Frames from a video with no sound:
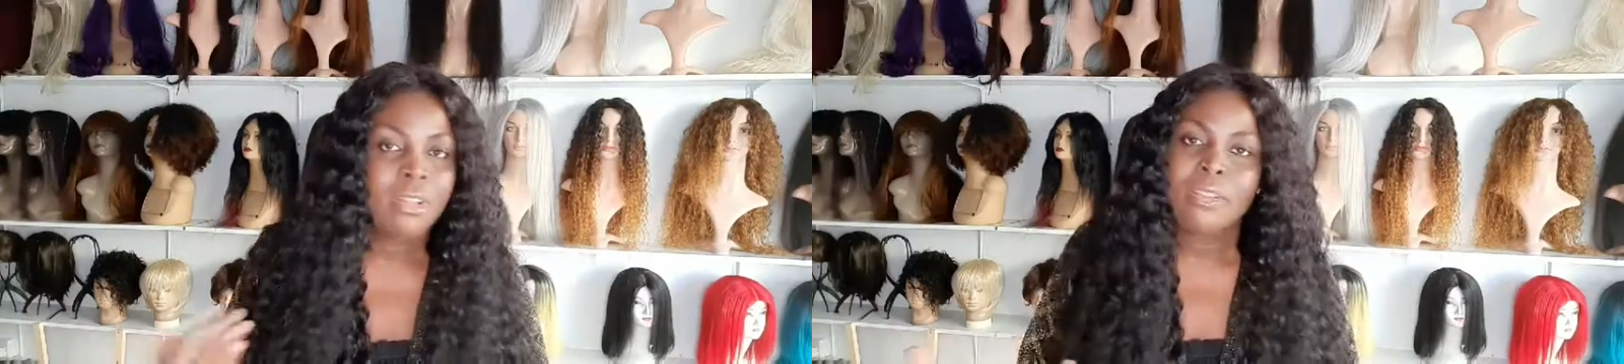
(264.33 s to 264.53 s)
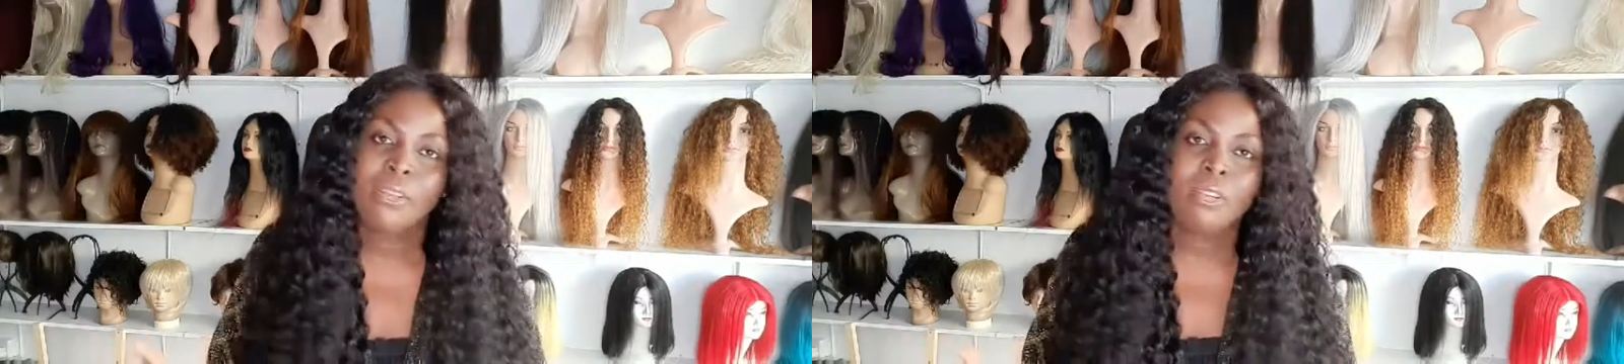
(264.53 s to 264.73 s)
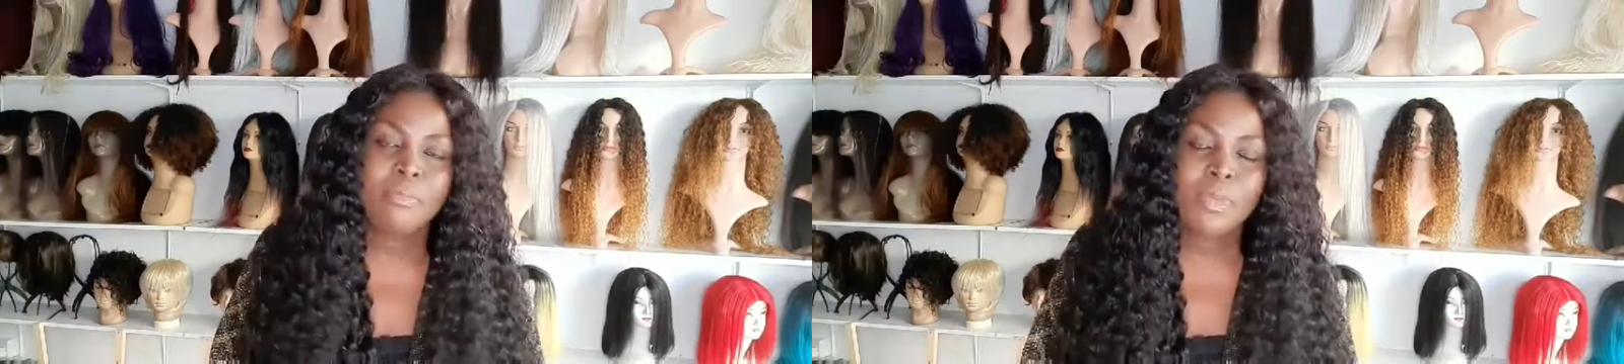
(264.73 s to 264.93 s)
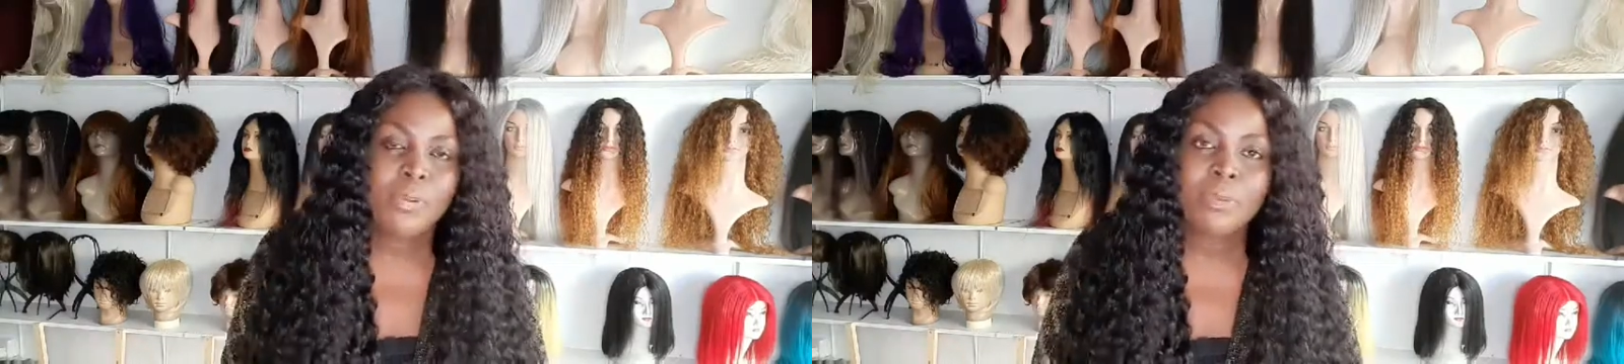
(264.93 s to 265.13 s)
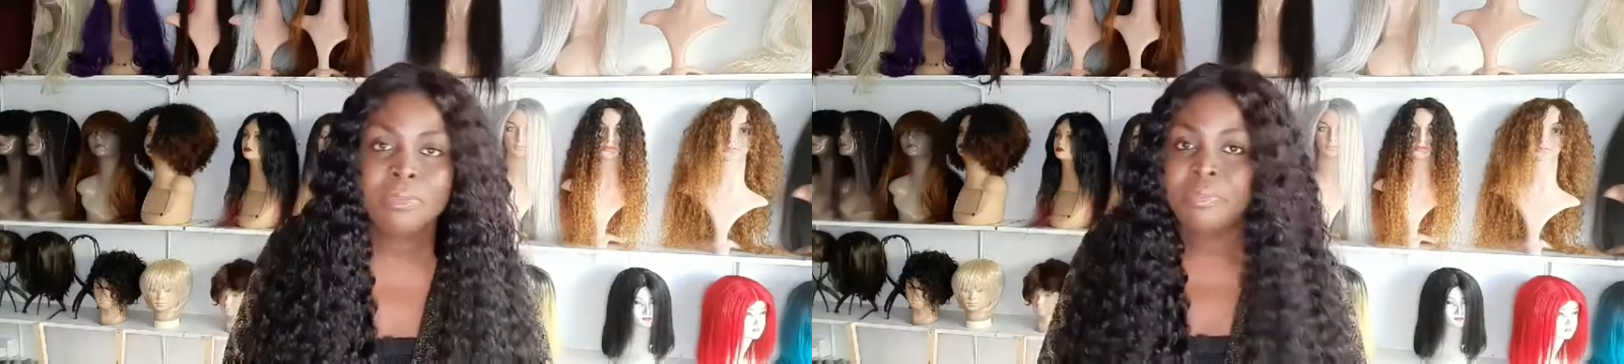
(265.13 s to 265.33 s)
Not me,
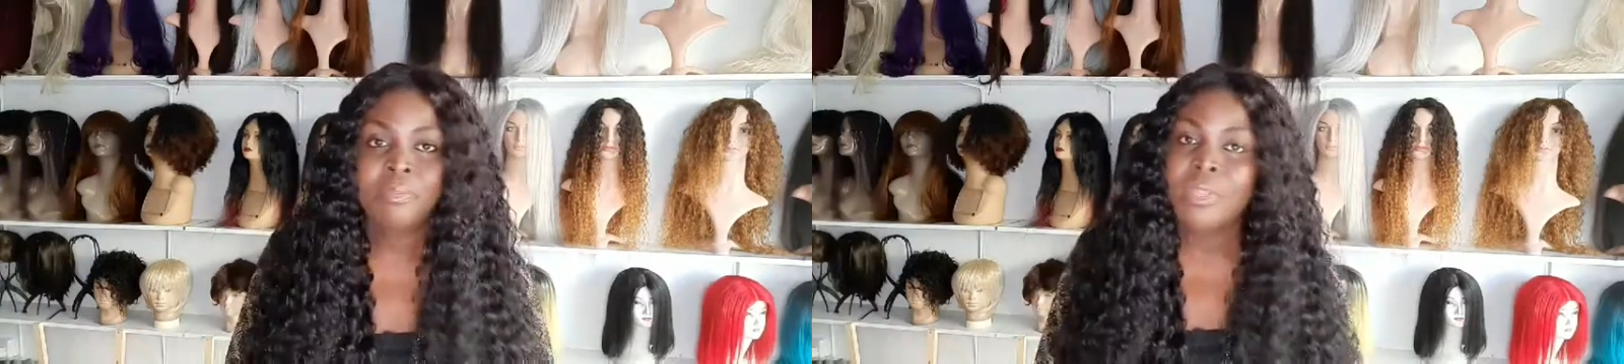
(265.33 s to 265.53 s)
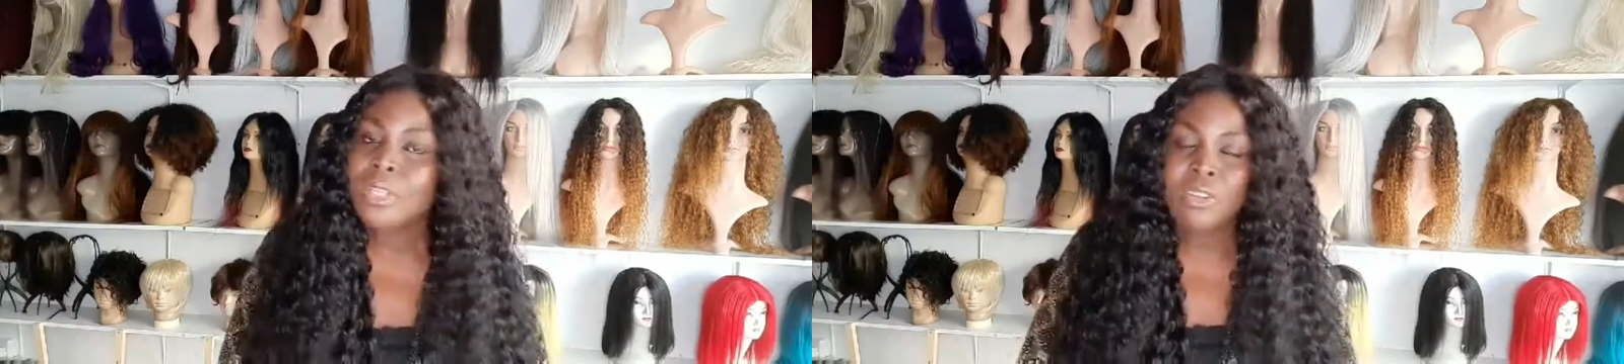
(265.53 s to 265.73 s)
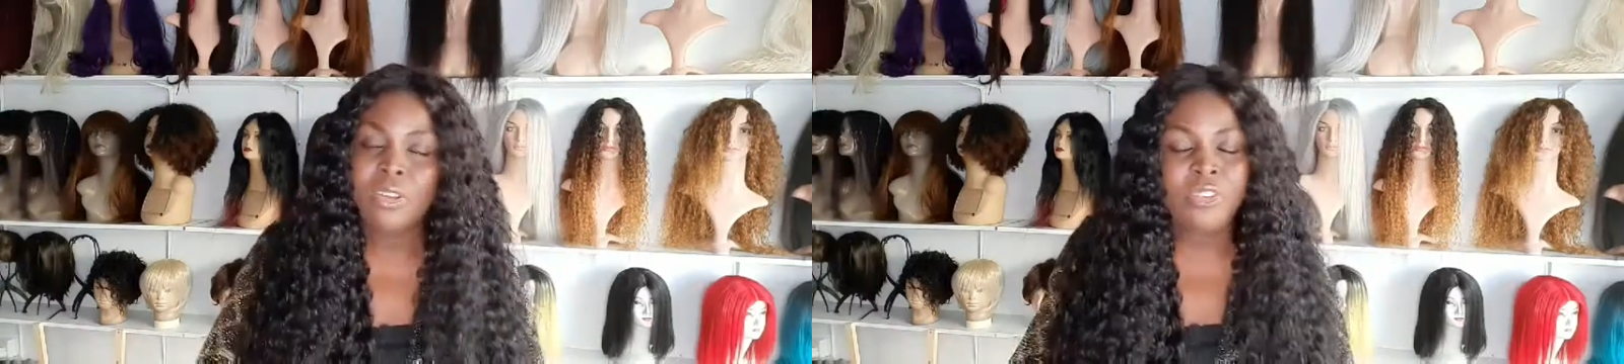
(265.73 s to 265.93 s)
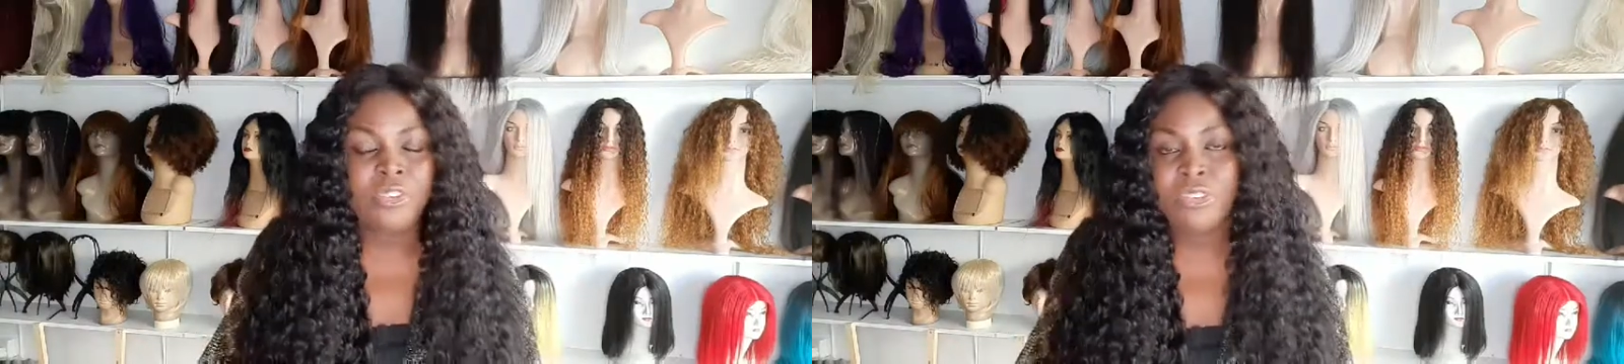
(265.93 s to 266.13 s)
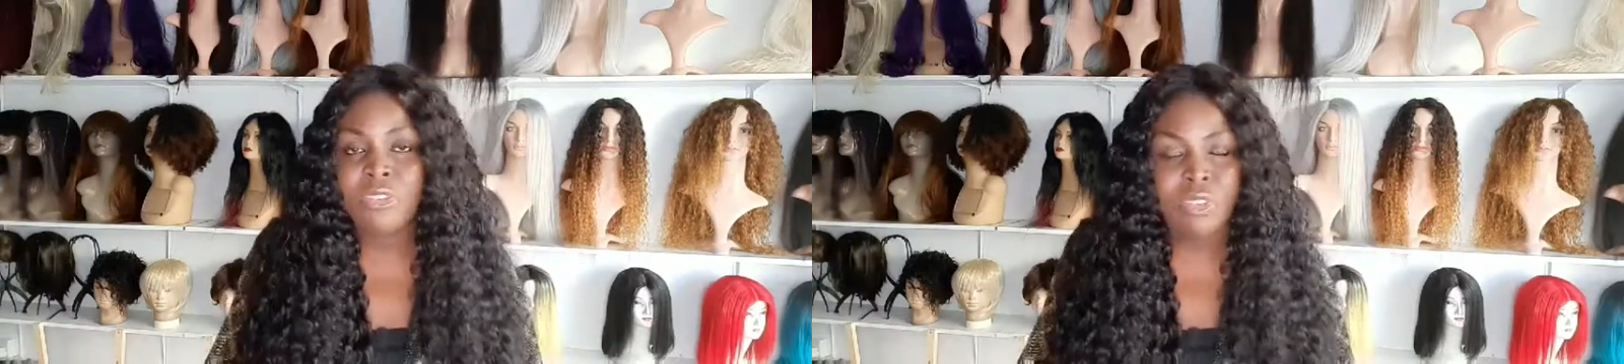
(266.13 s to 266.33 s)
oh.
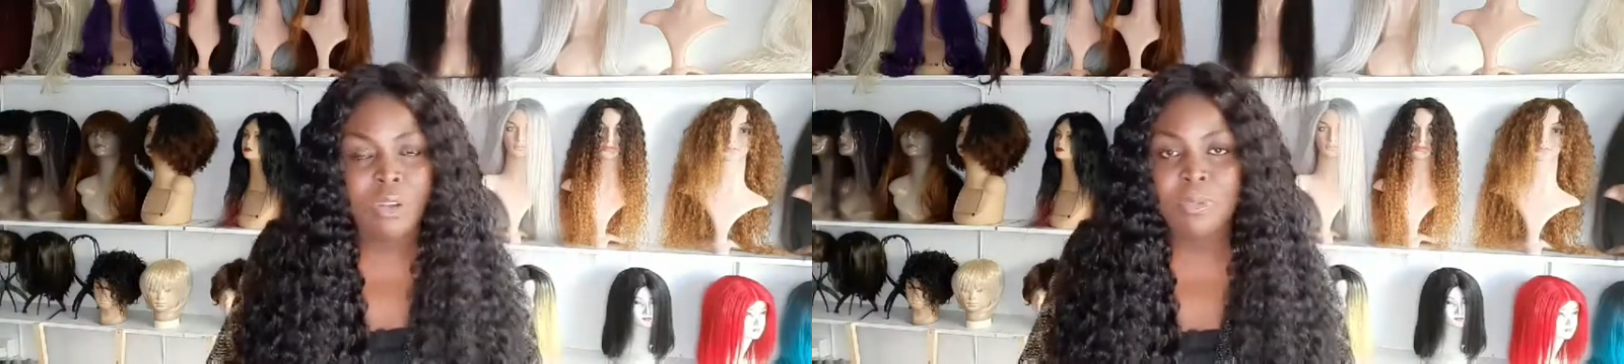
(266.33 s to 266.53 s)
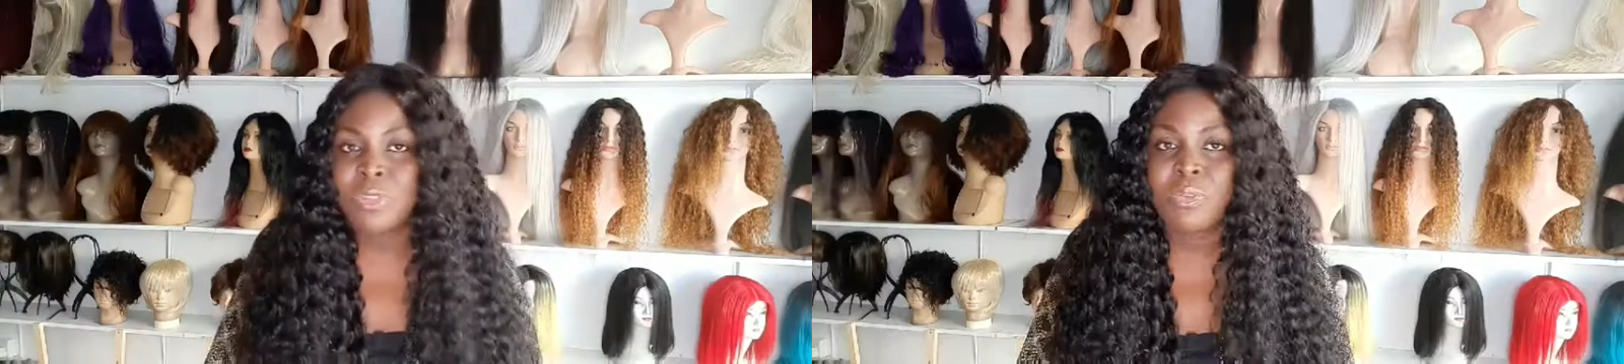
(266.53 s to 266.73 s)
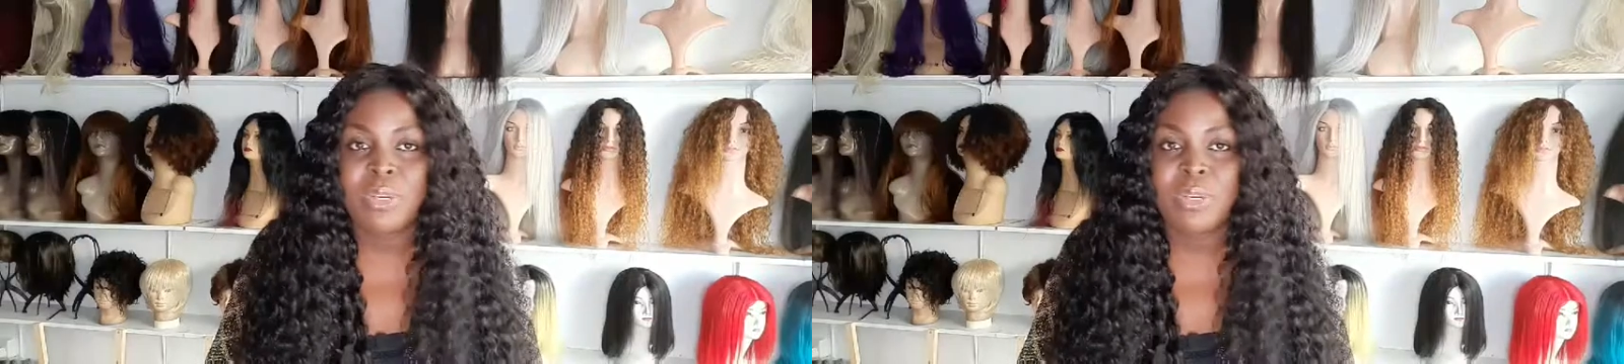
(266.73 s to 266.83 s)
Just stop to,